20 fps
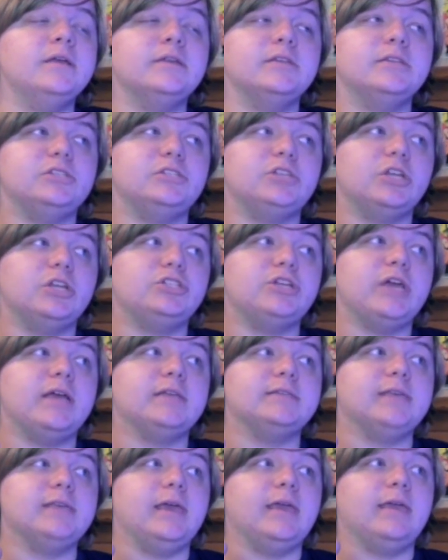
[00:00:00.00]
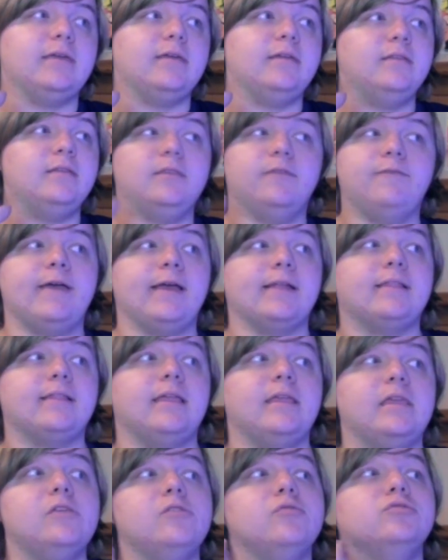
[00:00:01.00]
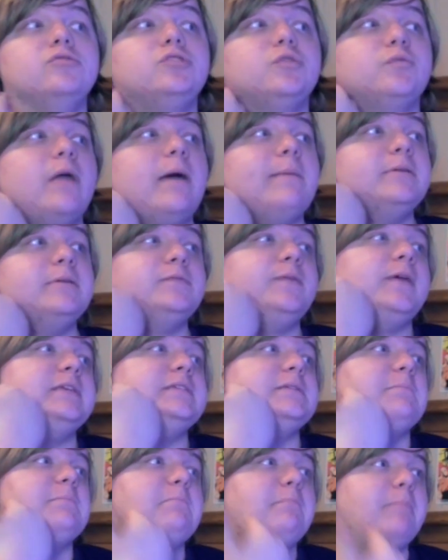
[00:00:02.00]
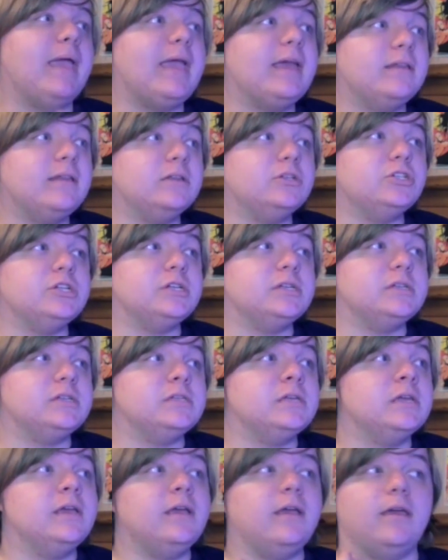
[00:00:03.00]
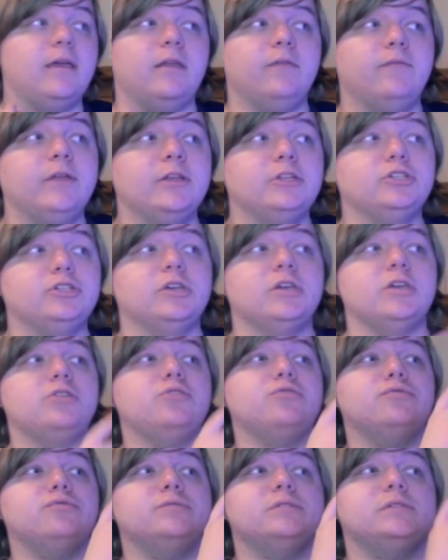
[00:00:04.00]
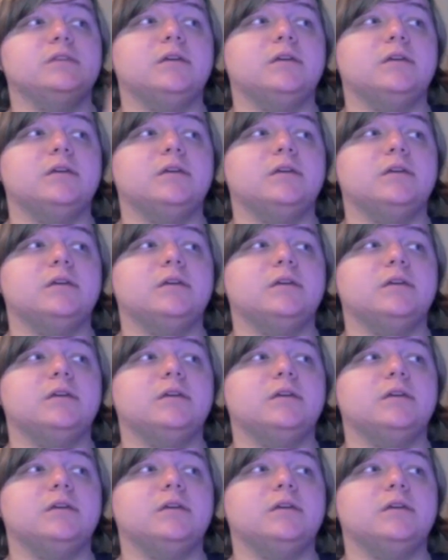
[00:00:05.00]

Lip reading: such as like the fact that he used to wrap his face in bandages and eventually used